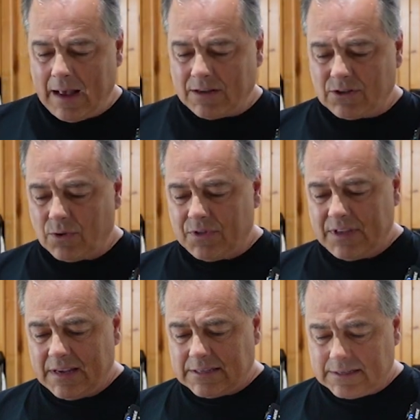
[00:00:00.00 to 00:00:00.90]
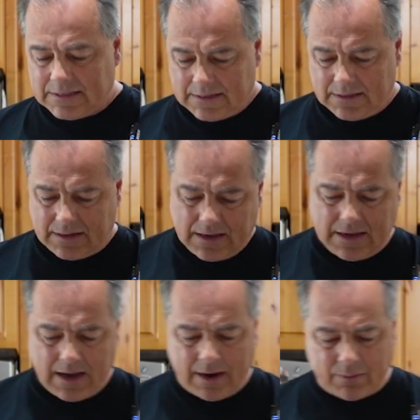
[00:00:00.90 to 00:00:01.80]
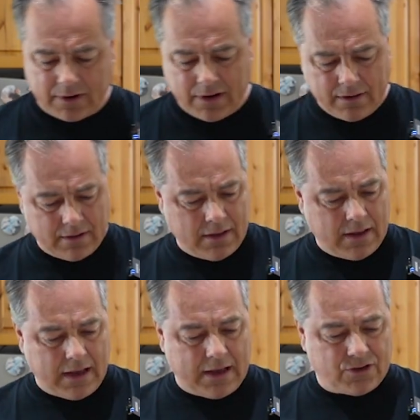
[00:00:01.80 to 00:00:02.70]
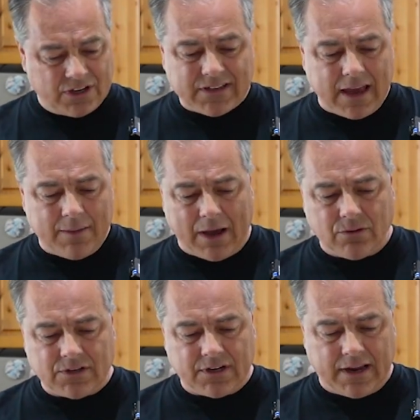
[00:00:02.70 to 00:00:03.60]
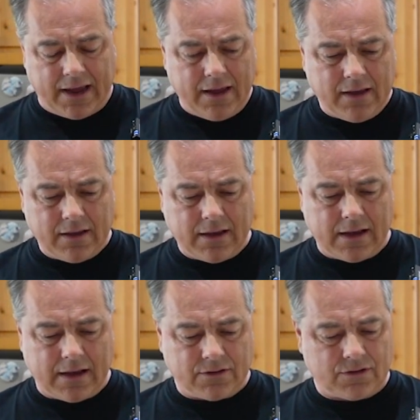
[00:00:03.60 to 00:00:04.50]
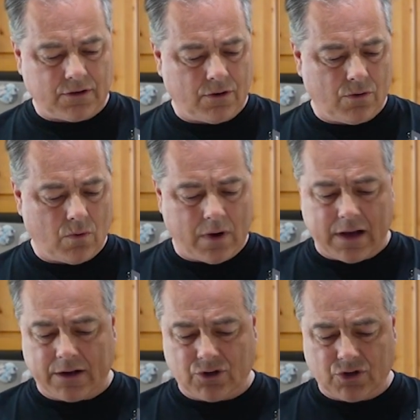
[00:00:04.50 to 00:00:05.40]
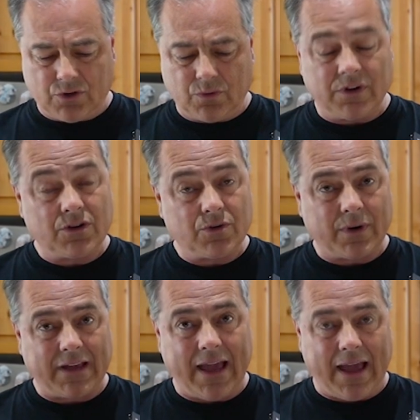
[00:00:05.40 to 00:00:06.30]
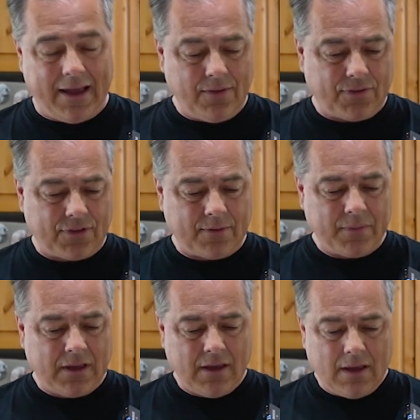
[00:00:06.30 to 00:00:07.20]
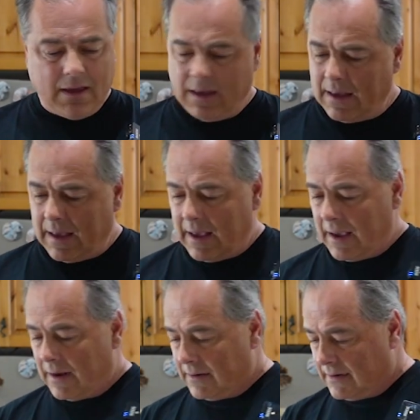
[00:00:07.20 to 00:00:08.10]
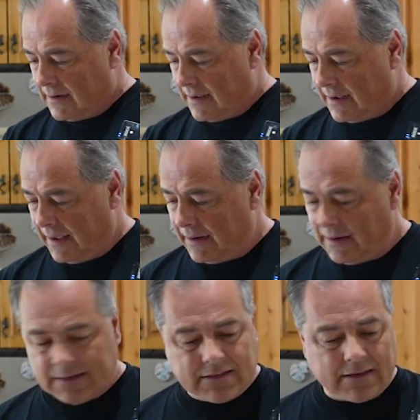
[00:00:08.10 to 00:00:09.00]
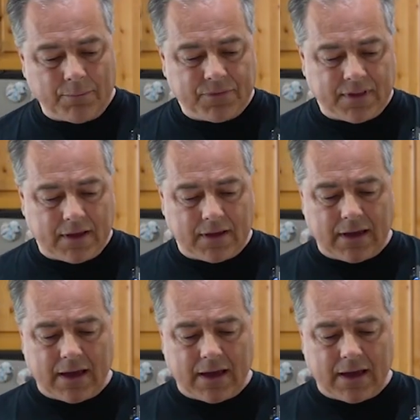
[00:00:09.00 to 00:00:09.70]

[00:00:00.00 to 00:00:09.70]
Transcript: So this camera just came out today, June 28th. And it is something